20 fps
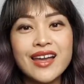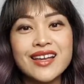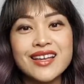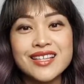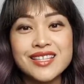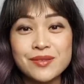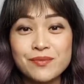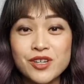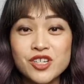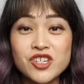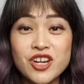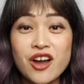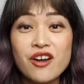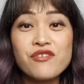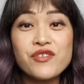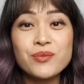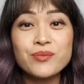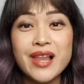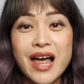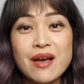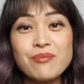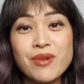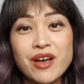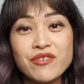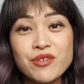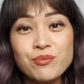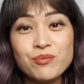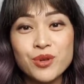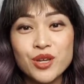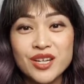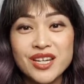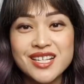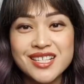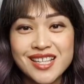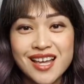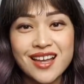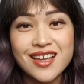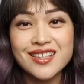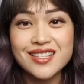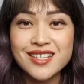Hi, it's Michelle from Lab Muffin Beauty
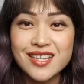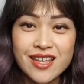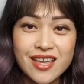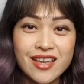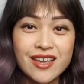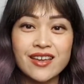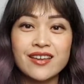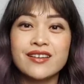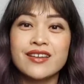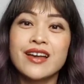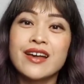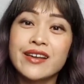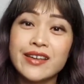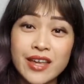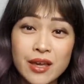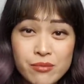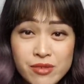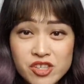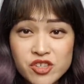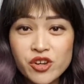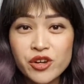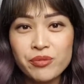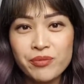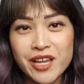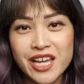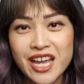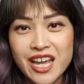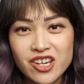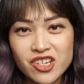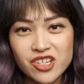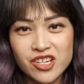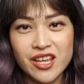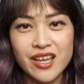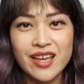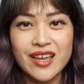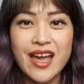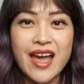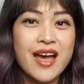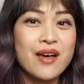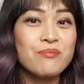Science here, chemistry
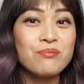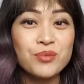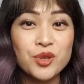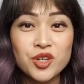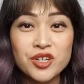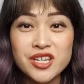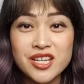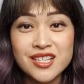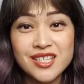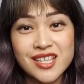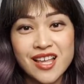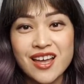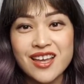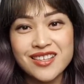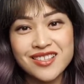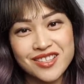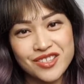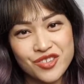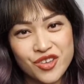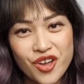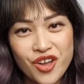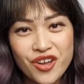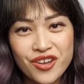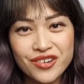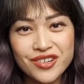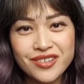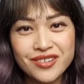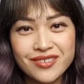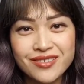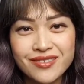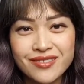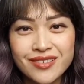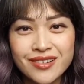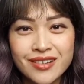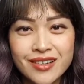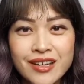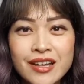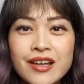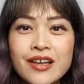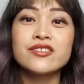PhD and beauty science nerd.
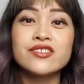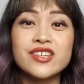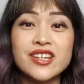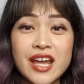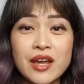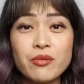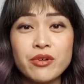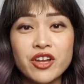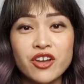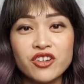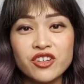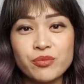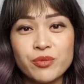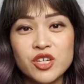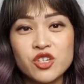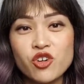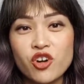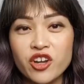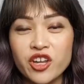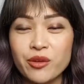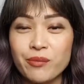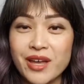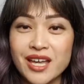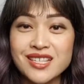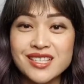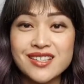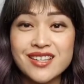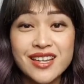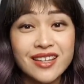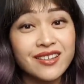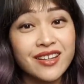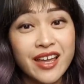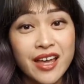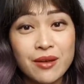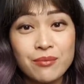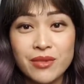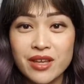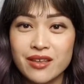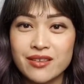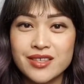Today we're going to be talking about
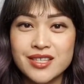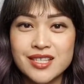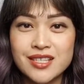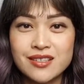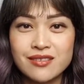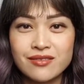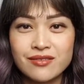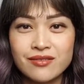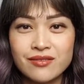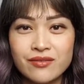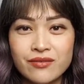skincare myths.